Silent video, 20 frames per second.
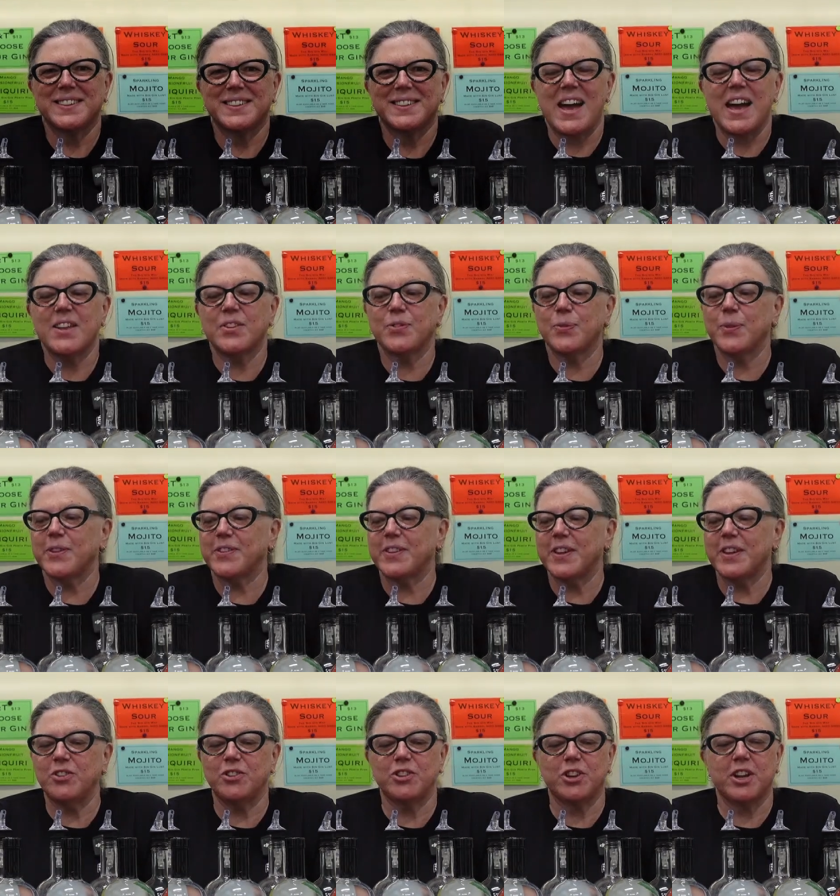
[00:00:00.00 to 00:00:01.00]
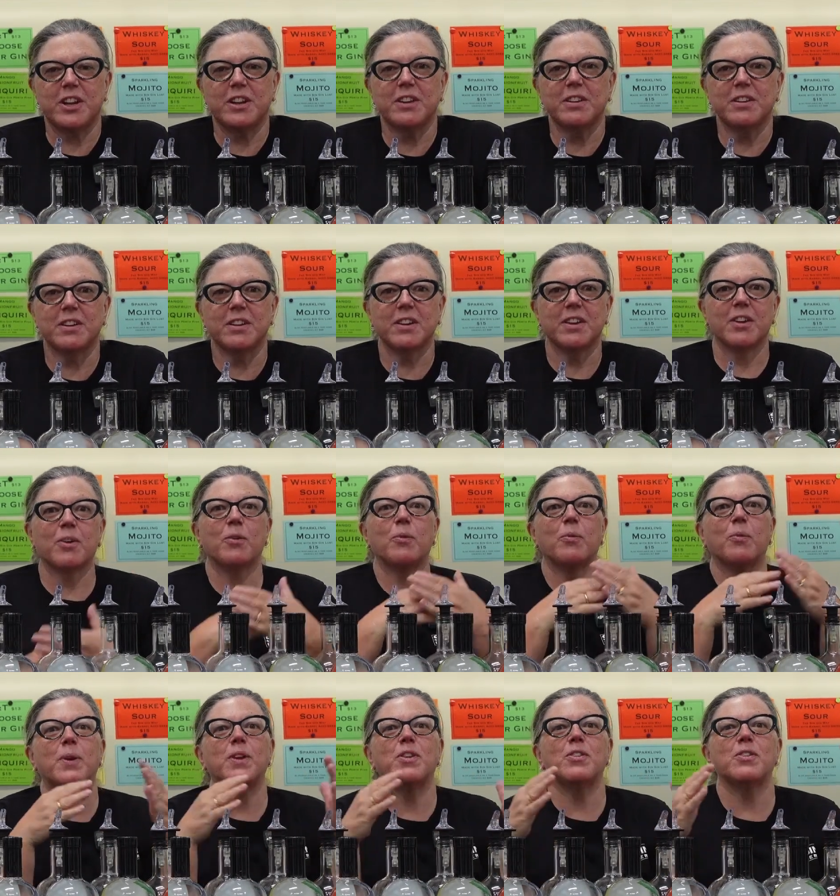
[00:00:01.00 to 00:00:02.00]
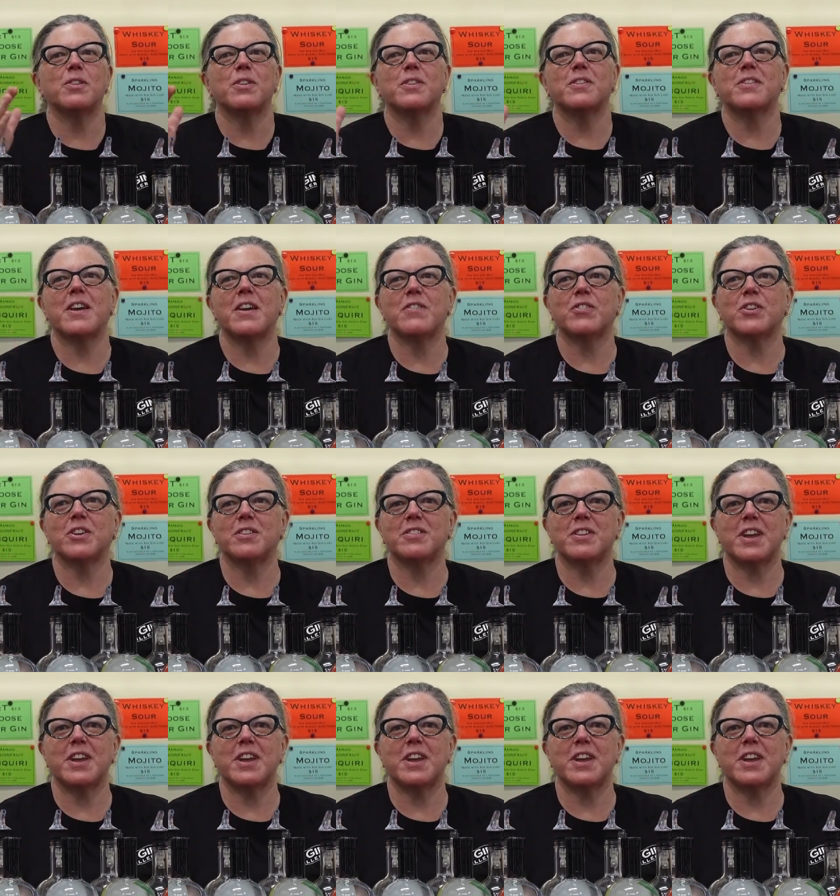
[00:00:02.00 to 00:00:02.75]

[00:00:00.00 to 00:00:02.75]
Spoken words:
As with Sin Gin, we do the 7